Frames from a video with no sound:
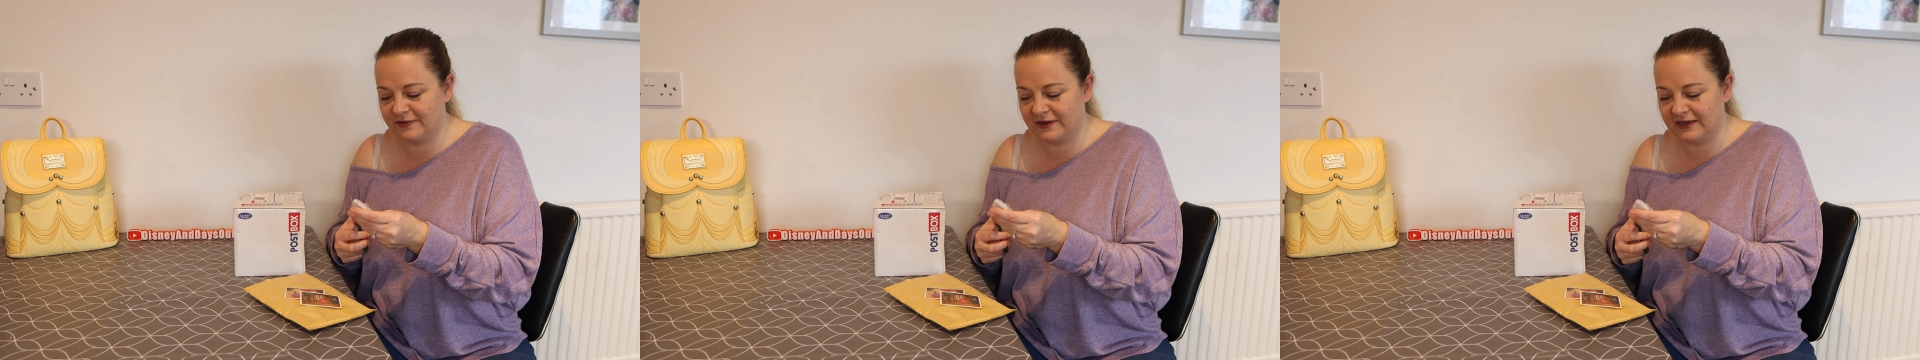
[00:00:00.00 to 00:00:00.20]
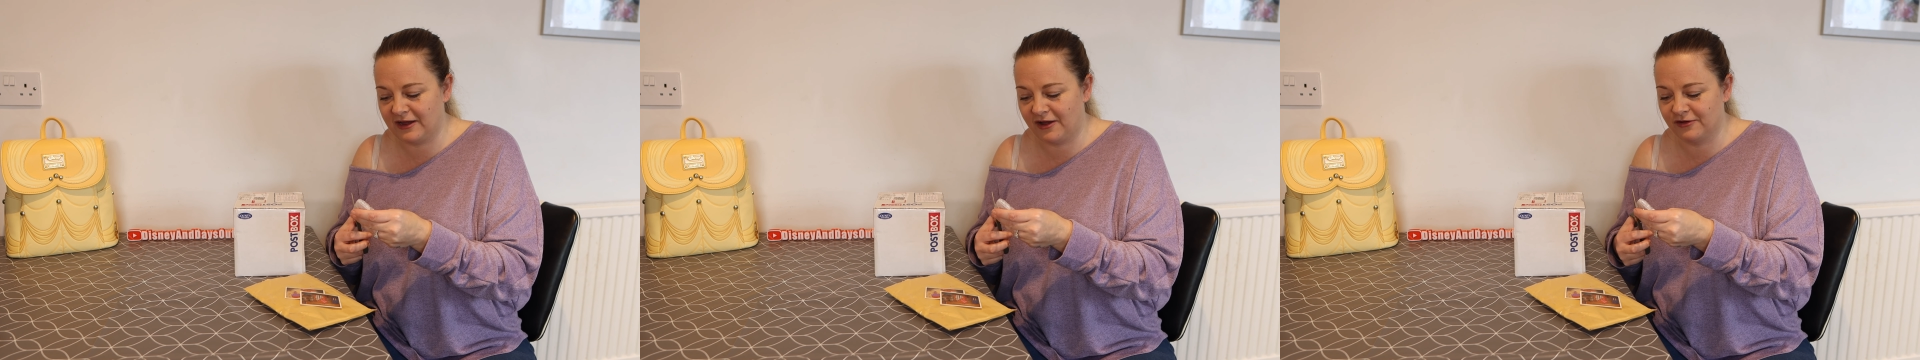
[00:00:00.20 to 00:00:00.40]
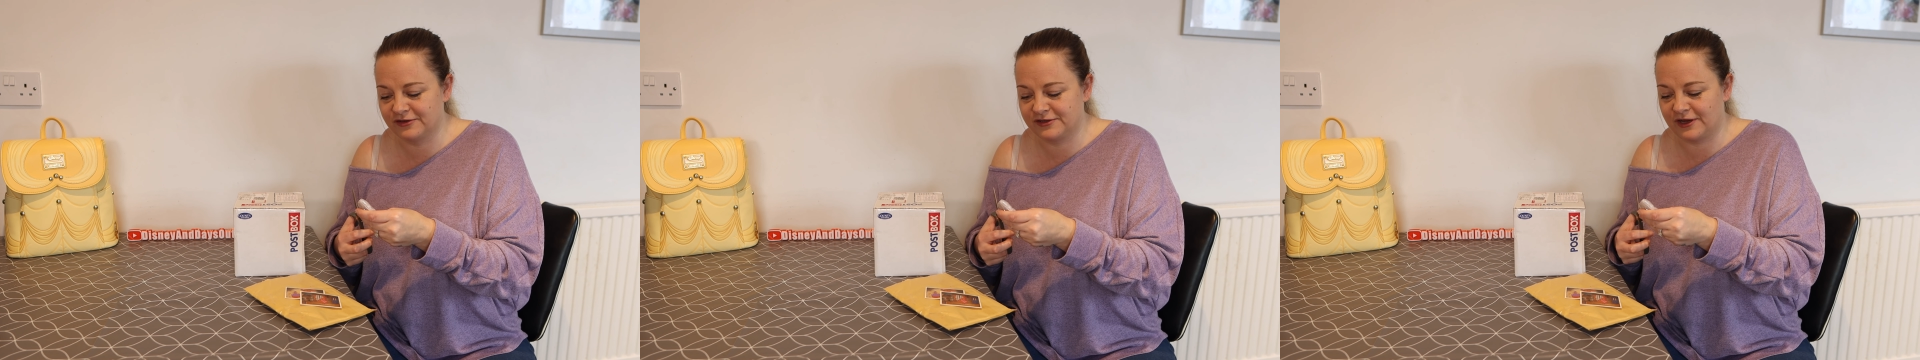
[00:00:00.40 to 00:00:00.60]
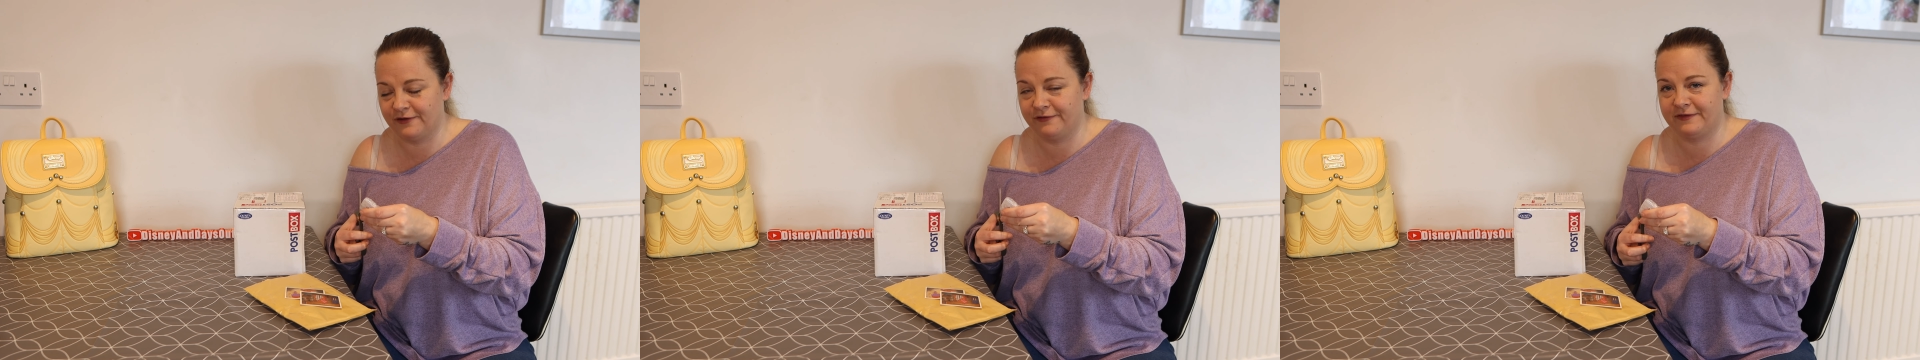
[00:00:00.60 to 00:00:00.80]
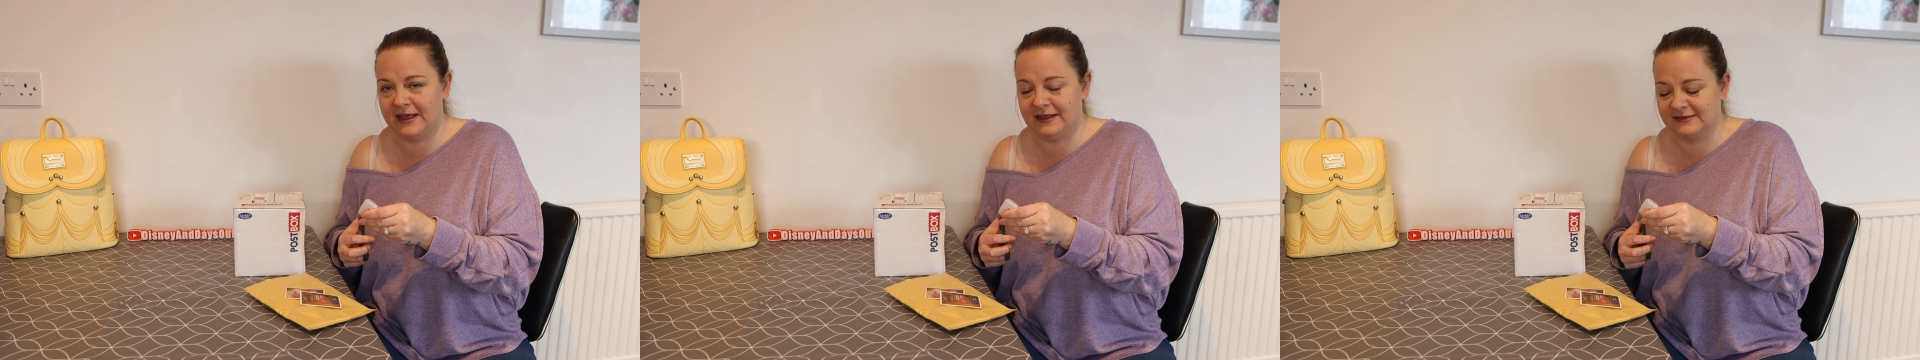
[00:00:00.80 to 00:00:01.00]
Encanto
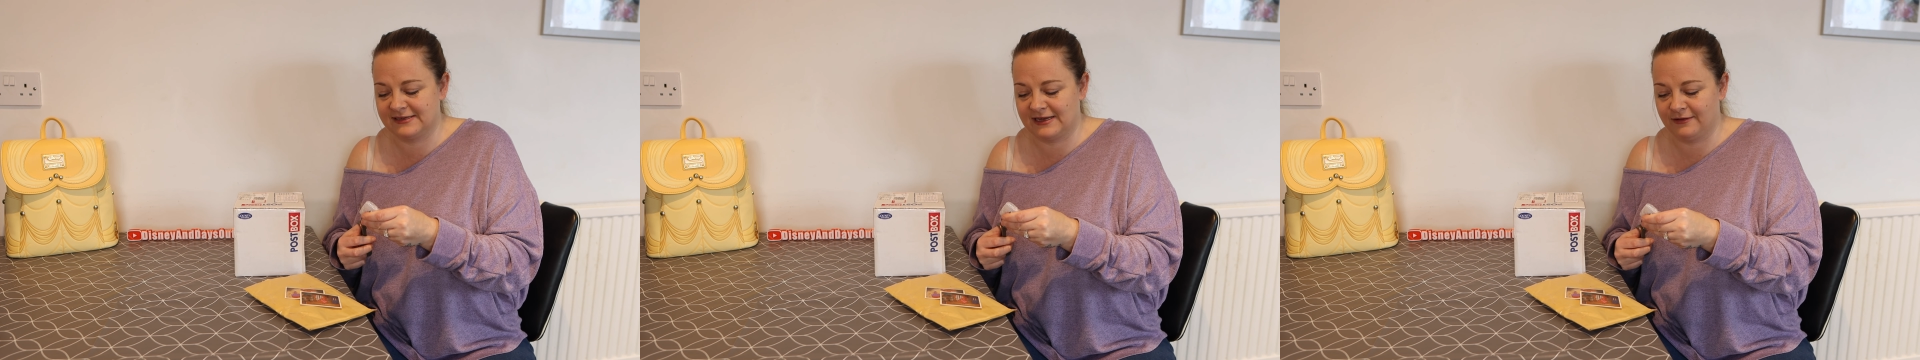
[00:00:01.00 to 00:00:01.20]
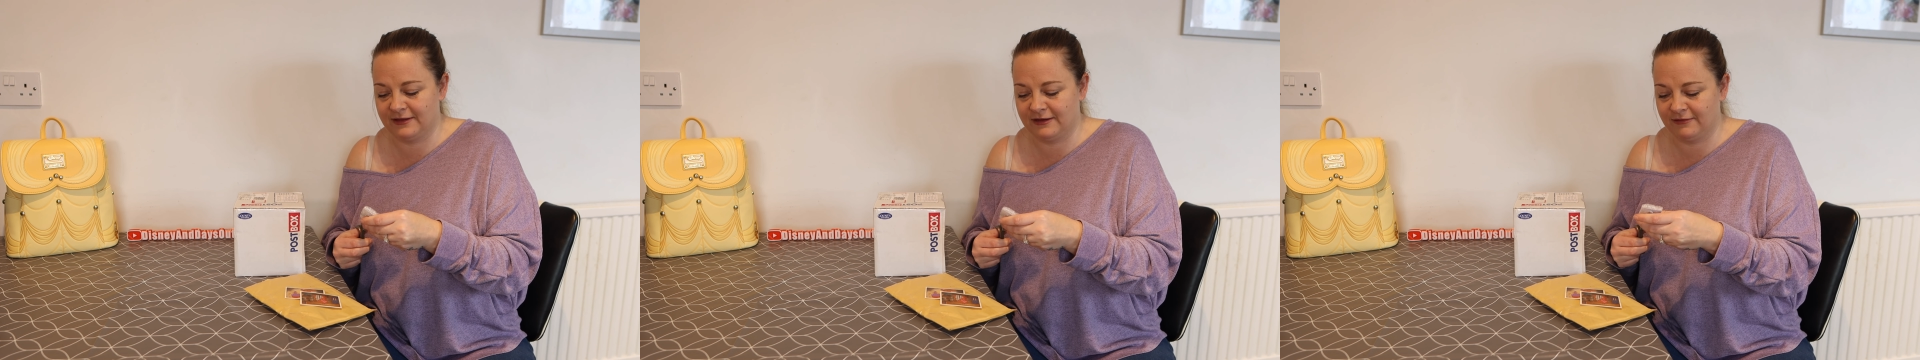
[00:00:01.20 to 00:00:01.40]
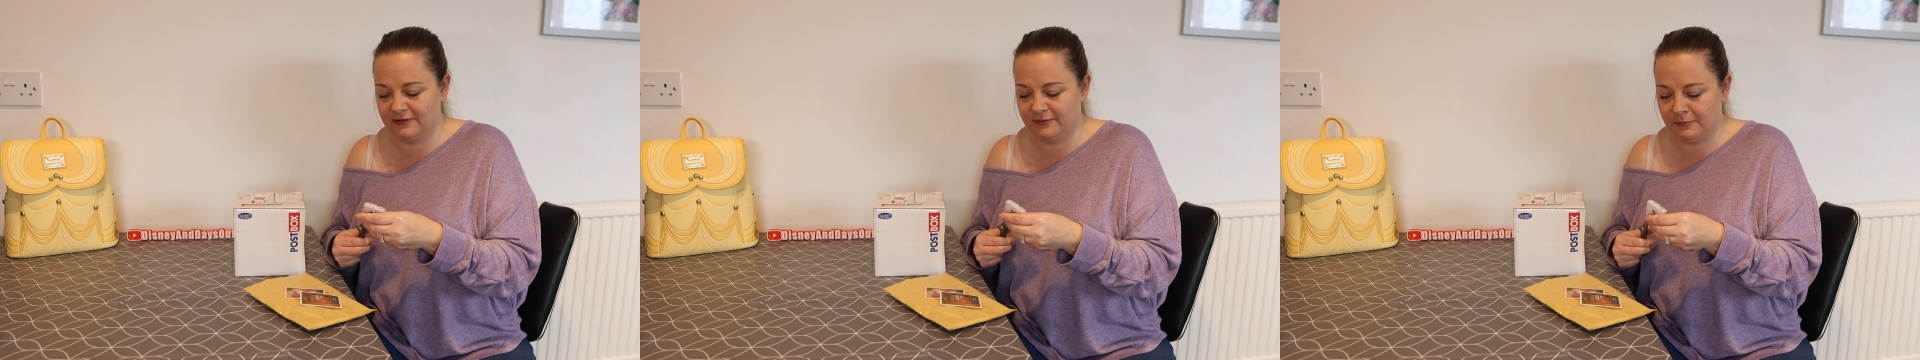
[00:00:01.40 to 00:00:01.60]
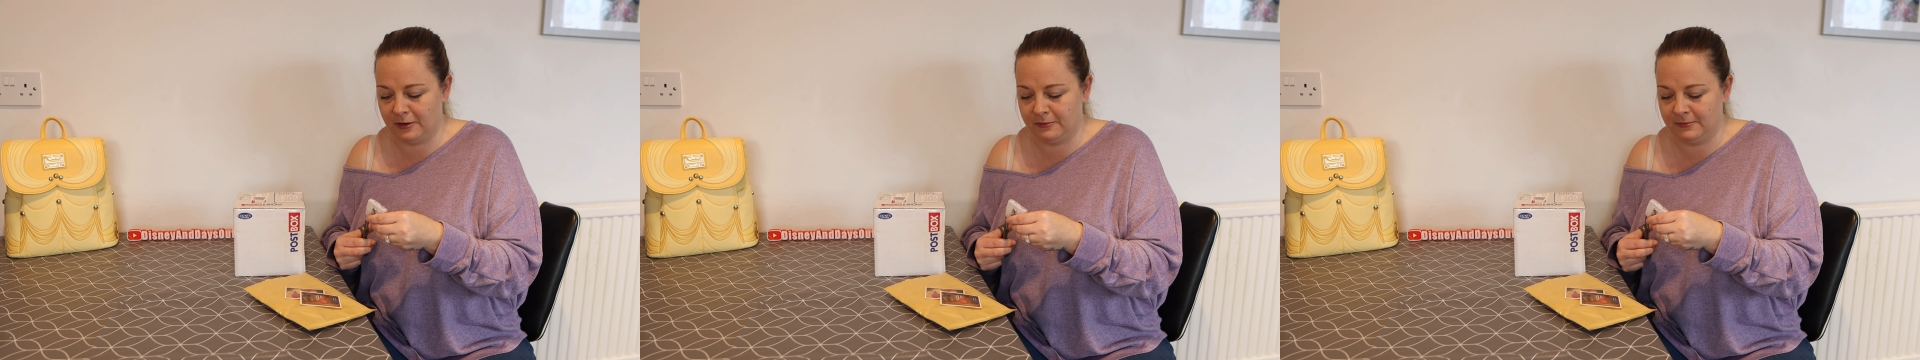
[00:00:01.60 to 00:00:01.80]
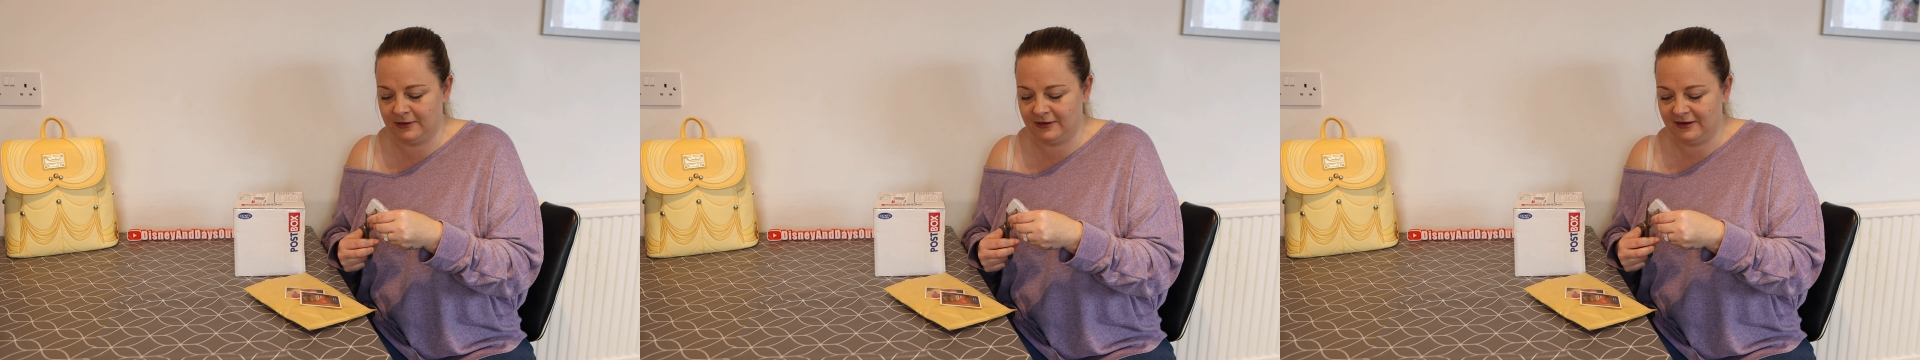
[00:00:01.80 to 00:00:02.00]
fans out there at the
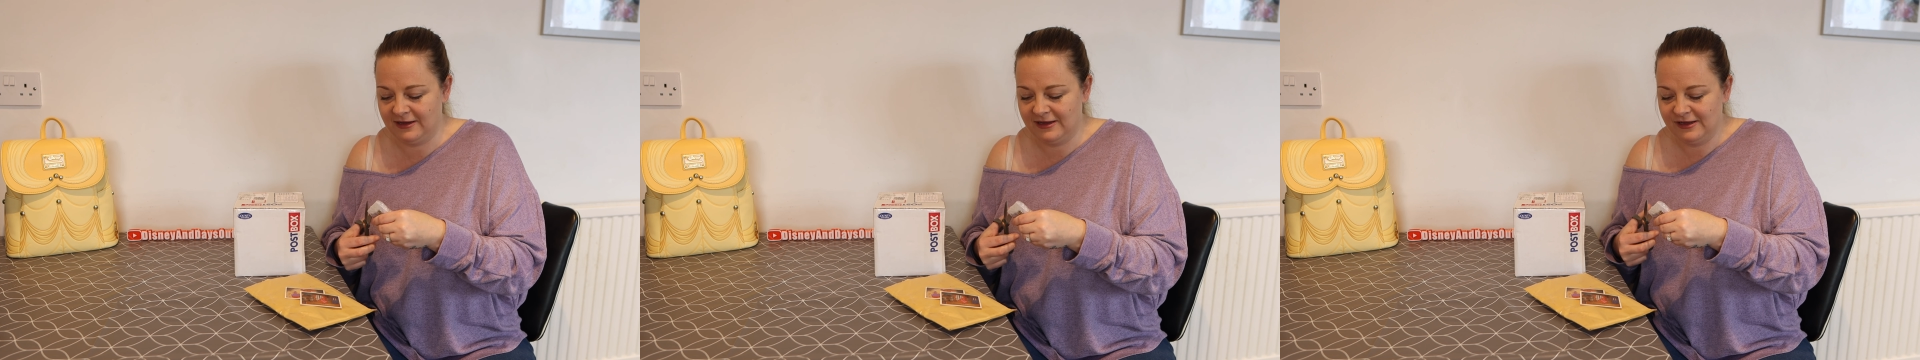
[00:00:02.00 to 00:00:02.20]
moment,